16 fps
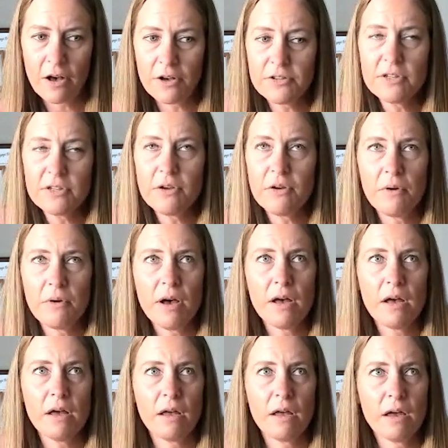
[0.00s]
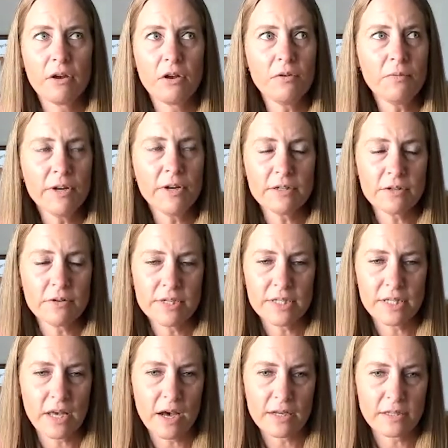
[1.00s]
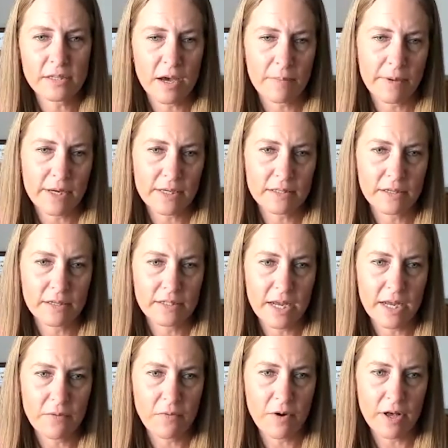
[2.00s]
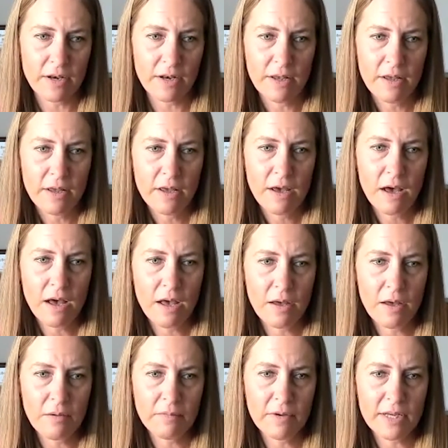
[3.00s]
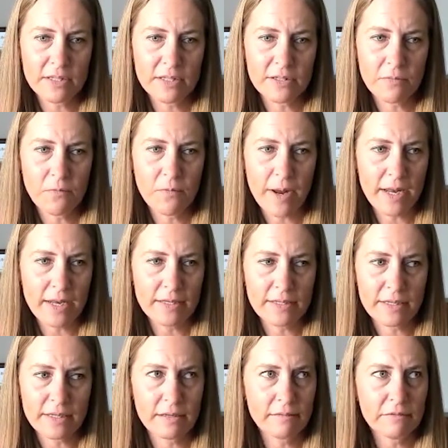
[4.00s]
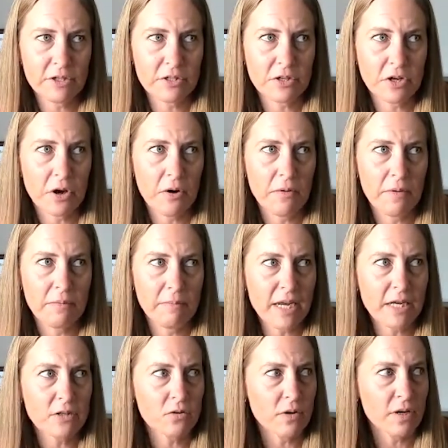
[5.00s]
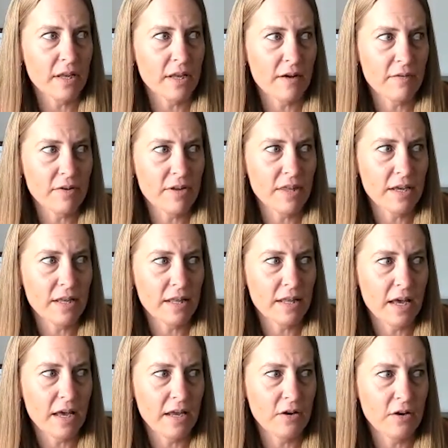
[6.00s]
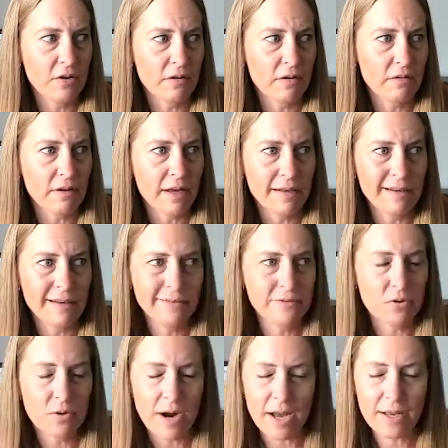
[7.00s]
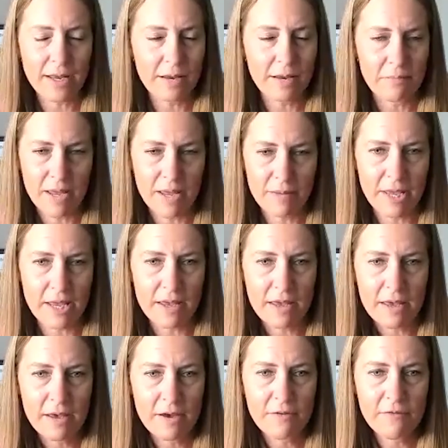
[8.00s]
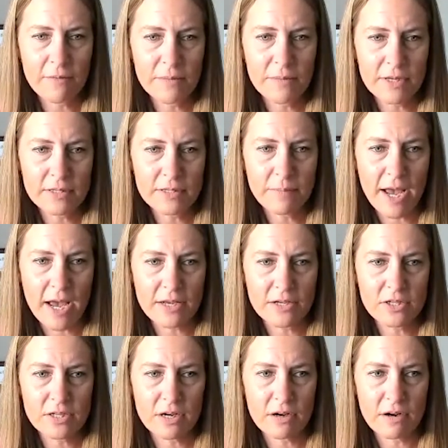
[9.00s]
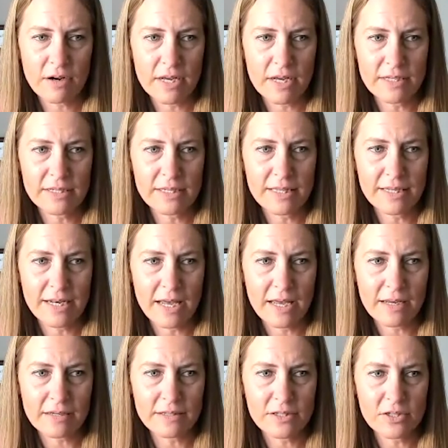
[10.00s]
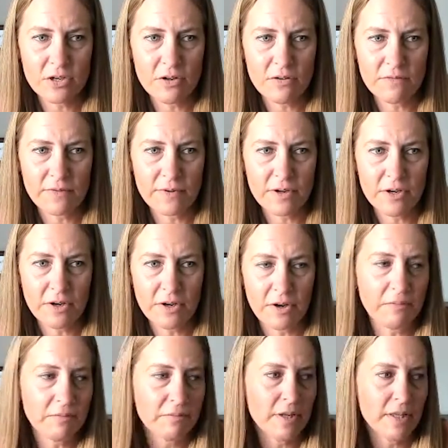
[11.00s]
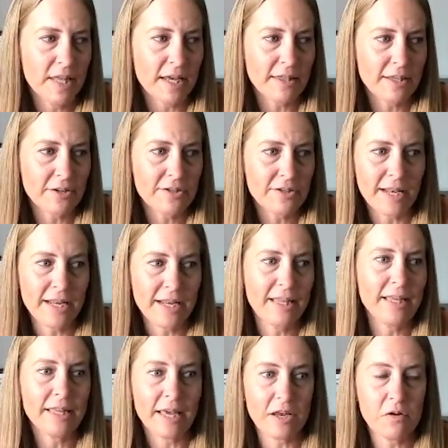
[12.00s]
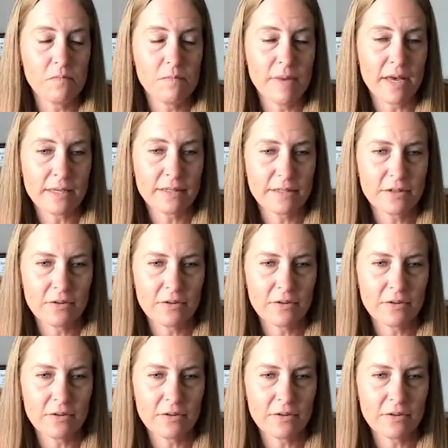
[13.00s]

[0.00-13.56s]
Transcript: Also, a good one is always the hot topics on day one. It's a way to just go and make sure that everything that you're kind of tracking maybe from this past year into the next, that there's anything that you missed.